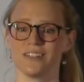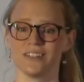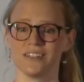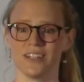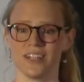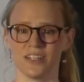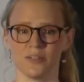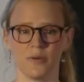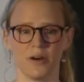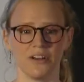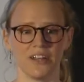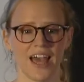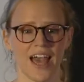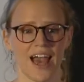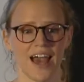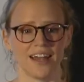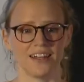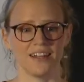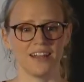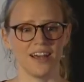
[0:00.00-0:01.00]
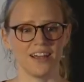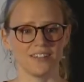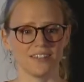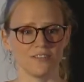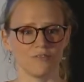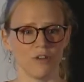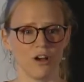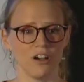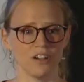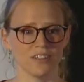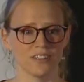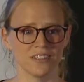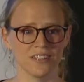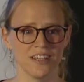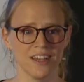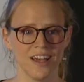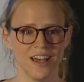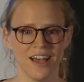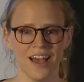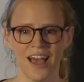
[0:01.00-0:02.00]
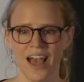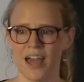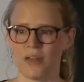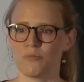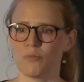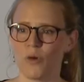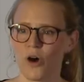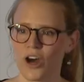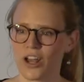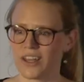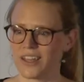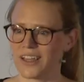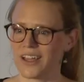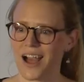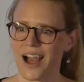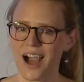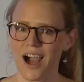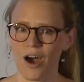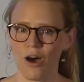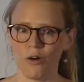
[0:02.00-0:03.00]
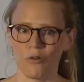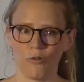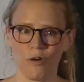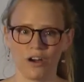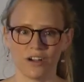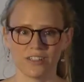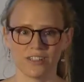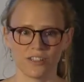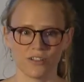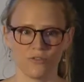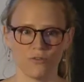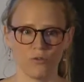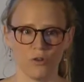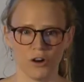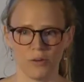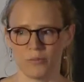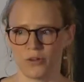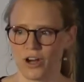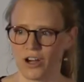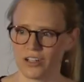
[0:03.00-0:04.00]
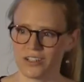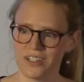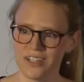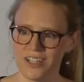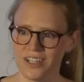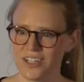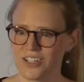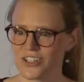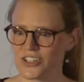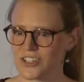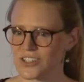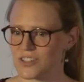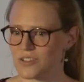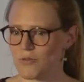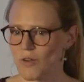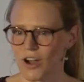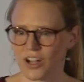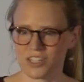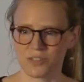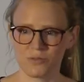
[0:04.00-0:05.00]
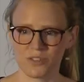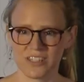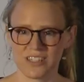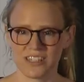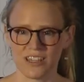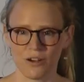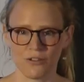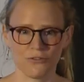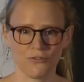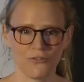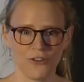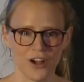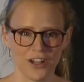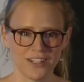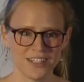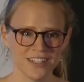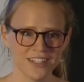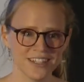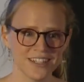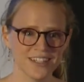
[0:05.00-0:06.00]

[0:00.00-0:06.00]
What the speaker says: It's about analyzing rocks and modeling how rocks deform, not just the rocks we see out front,